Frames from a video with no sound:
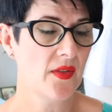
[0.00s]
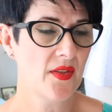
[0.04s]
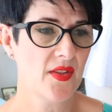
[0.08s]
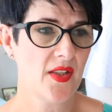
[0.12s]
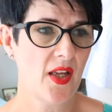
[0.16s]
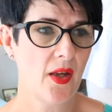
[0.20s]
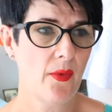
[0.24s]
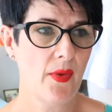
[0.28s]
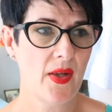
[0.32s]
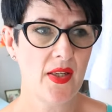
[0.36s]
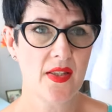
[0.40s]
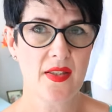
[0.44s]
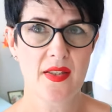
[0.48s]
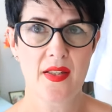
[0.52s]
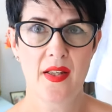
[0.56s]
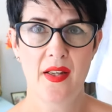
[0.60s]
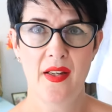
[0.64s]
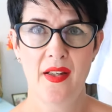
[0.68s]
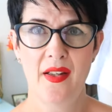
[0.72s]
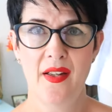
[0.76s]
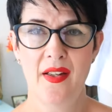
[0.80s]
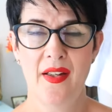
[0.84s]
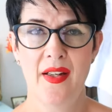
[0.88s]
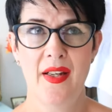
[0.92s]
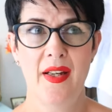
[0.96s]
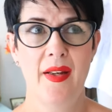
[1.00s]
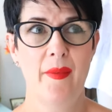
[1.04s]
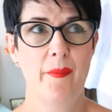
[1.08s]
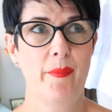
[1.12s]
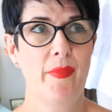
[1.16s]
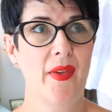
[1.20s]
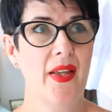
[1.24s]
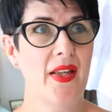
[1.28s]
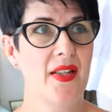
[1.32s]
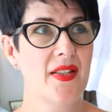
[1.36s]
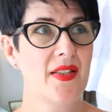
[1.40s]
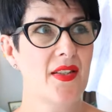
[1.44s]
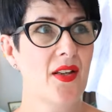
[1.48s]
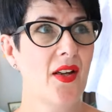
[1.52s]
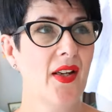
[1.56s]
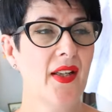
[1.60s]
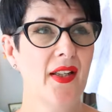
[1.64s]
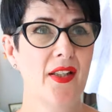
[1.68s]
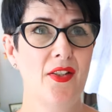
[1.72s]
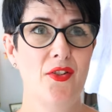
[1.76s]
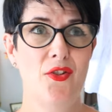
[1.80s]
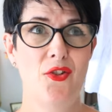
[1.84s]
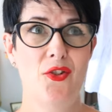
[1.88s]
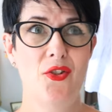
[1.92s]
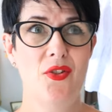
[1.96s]
So it's like
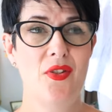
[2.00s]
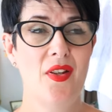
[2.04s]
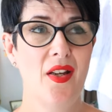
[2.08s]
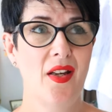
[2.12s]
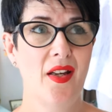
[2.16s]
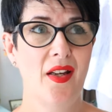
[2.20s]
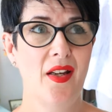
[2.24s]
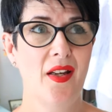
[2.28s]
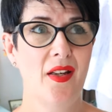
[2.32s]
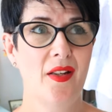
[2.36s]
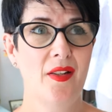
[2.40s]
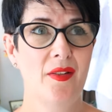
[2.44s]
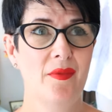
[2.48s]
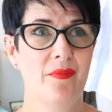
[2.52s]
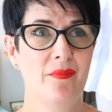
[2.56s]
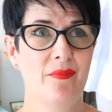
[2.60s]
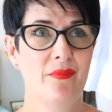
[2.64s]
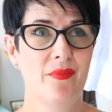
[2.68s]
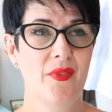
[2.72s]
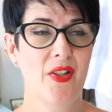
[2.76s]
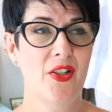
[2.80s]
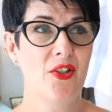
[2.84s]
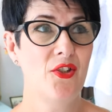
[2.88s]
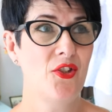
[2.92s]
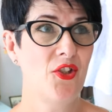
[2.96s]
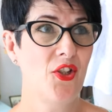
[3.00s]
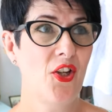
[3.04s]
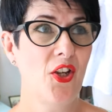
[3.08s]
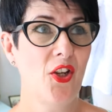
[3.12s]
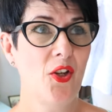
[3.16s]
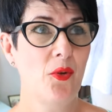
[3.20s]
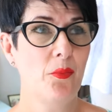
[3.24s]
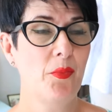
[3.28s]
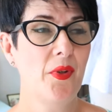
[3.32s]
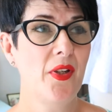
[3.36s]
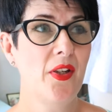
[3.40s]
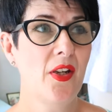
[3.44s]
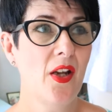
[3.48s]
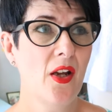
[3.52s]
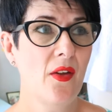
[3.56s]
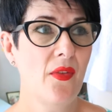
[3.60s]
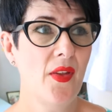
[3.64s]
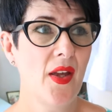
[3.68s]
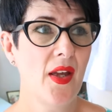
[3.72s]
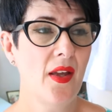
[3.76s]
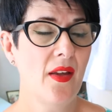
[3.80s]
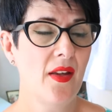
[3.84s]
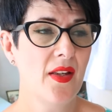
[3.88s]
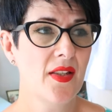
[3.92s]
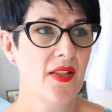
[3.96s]
a dupe, you know.
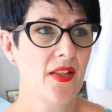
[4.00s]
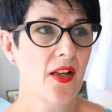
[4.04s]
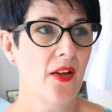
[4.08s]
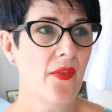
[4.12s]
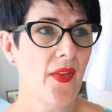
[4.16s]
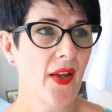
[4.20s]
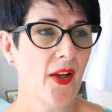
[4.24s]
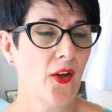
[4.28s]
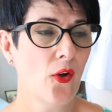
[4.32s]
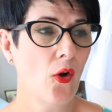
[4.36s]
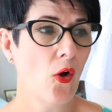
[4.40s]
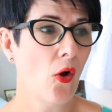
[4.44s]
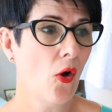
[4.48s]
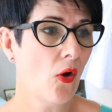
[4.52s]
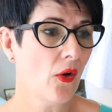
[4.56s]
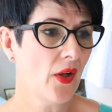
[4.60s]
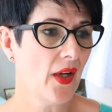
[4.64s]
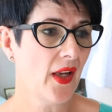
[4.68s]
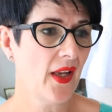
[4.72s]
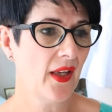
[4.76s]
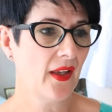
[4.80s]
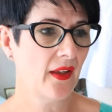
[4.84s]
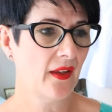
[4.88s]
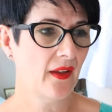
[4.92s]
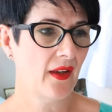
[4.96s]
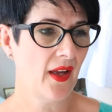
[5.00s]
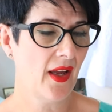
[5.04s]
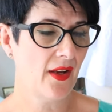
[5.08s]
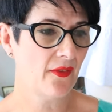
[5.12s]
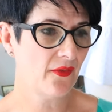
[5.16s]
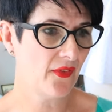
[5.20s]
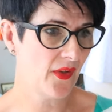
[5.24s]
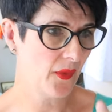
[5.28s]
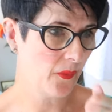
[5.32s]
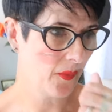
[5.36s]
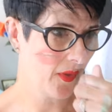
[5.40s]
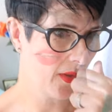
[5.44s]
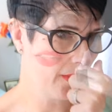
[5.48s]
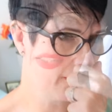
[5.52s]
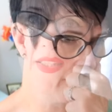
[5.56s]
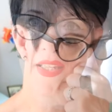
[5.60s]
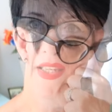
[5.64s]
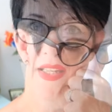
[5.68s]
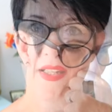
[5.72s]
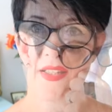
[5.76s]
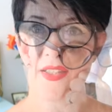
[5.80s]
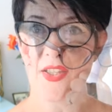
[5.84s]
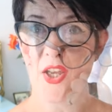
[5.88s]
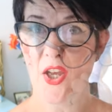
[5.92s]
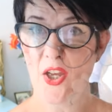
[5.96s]
That it's like they're conning everyone. See,
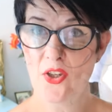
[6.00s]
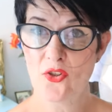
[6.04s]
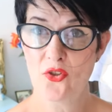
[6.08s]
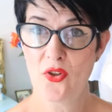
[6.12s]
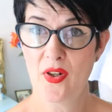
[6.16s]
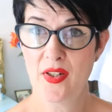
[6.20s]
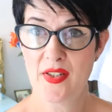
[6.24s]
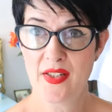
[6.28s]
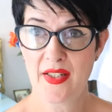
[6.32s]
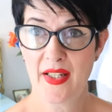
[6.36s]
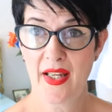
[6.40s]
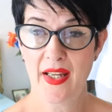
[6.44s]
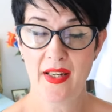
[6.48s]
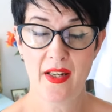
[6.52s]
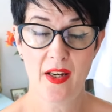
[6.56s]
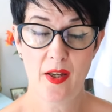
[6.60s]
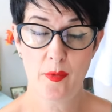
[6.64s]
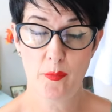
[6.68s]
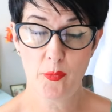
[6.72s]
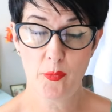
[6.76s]
but it's her trying to gain her